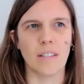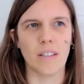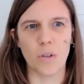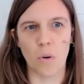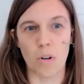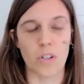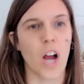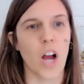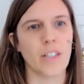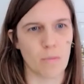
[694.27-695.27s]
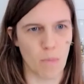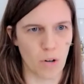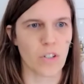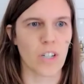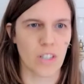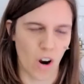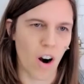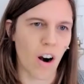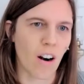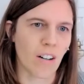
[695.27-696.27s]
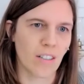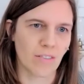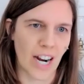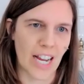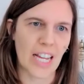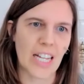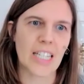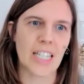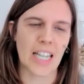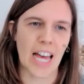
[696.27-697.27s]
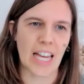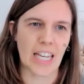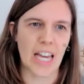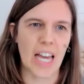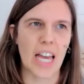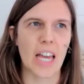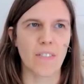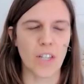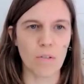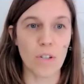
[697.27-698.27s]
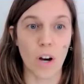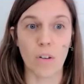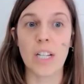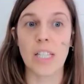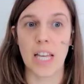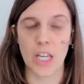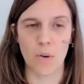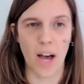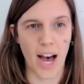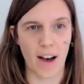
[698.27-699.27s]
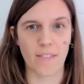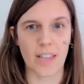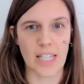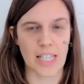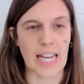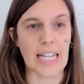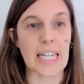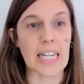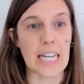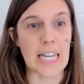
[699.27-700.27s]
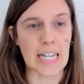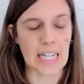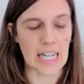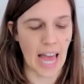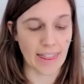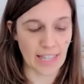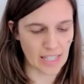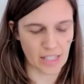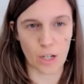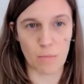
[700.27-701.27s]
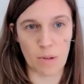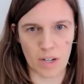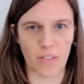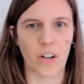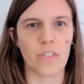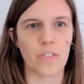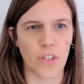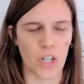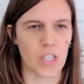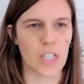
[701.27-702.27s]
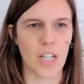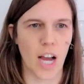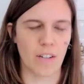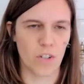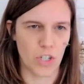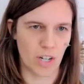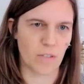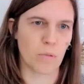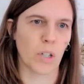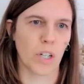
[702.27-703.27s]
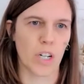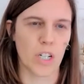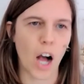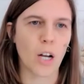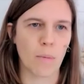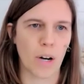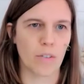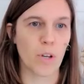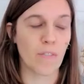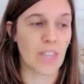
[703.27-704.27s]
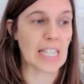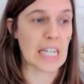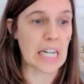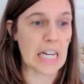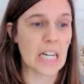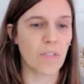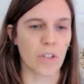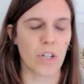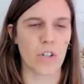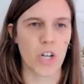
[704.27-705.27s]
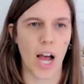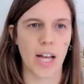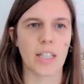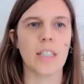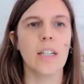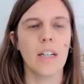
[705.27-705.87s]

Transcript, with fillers: your child's emotions are, right? Yeah, like, yeah. if you notice that you have this like need, and this is going to be one of our first kind of shifts we're going to talk about. If we have this need for your child